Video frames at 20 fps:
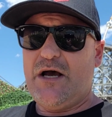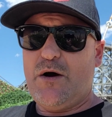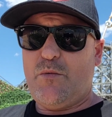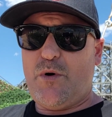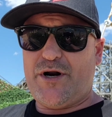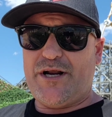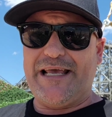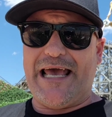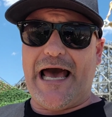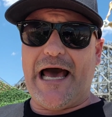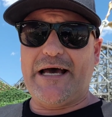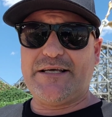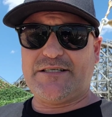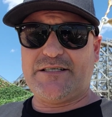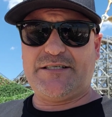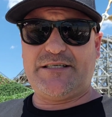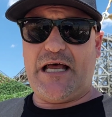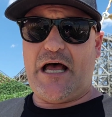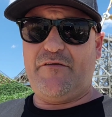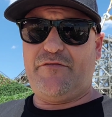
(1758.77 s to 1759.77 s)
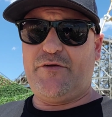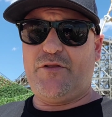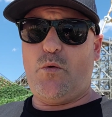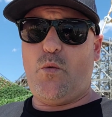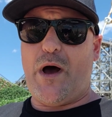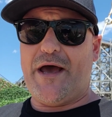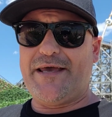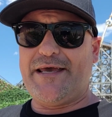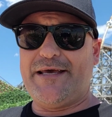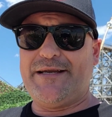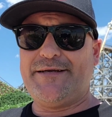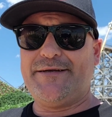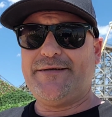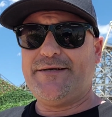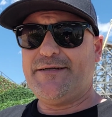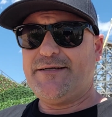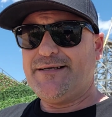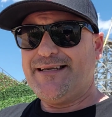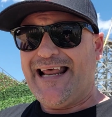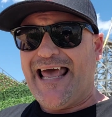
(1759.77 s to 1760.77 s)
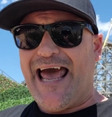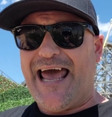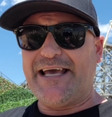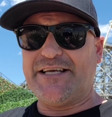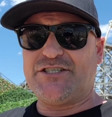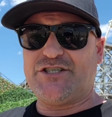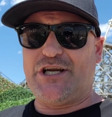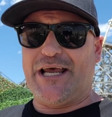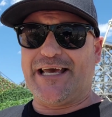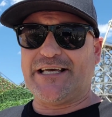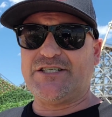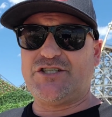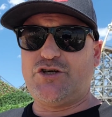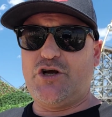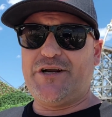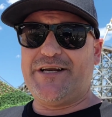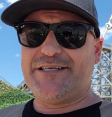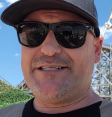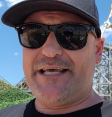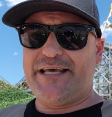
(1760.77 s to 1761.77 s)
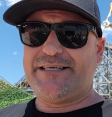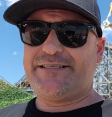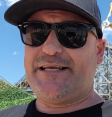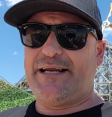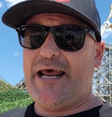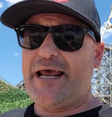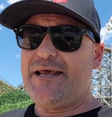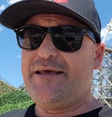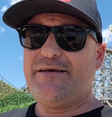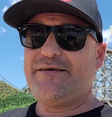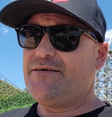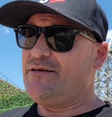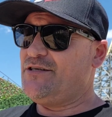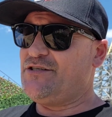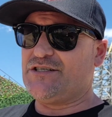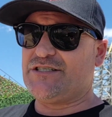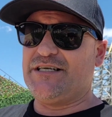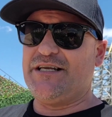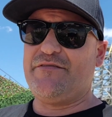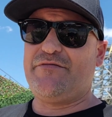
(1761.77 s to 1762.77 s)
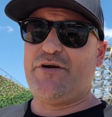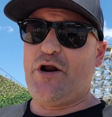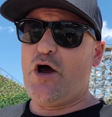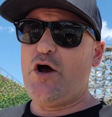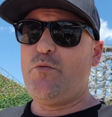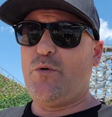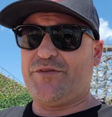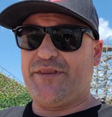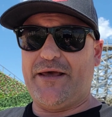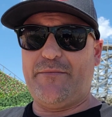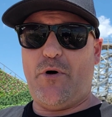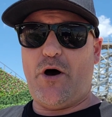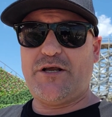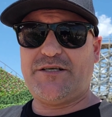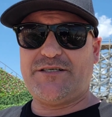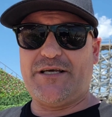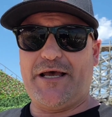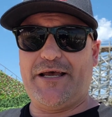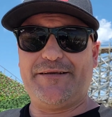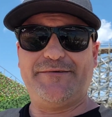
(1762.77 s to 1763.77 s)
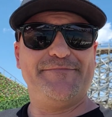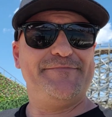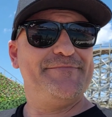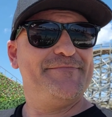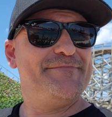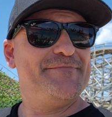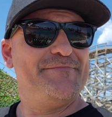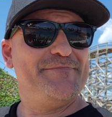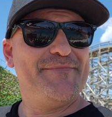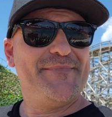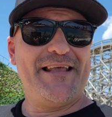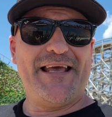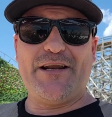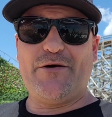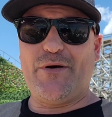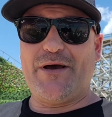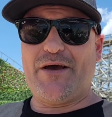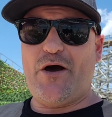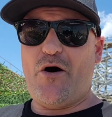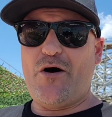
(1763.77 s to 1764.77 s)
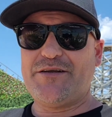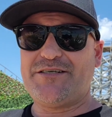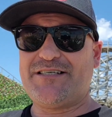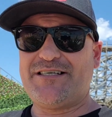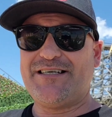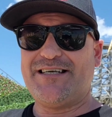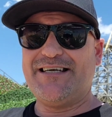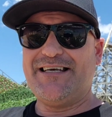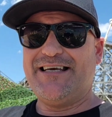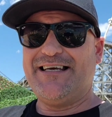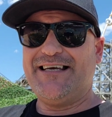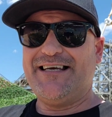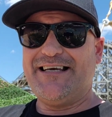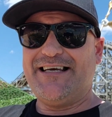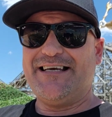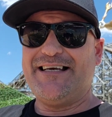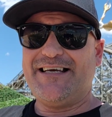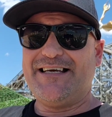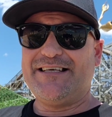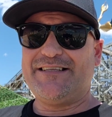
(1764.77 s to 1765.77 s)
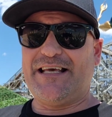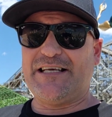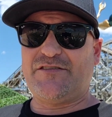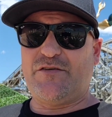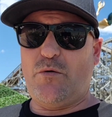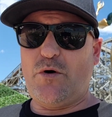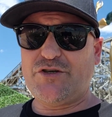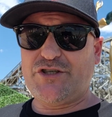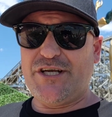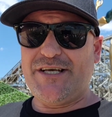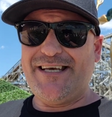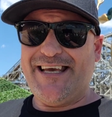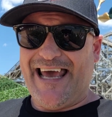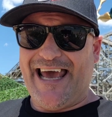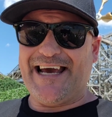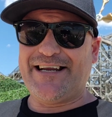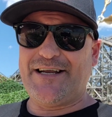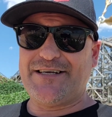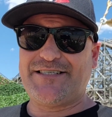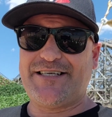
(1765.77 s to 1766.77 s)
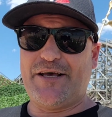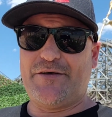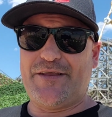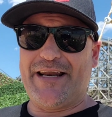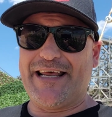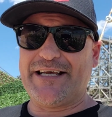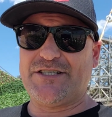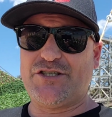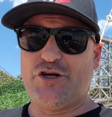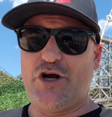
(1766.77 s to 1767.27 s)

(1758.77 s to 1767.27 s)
why don't you ask the staff on the way in, hey, is Jags Journeys here today? You just never know what they might say. Anyway guys, thanks for watching, and I'll see you on the next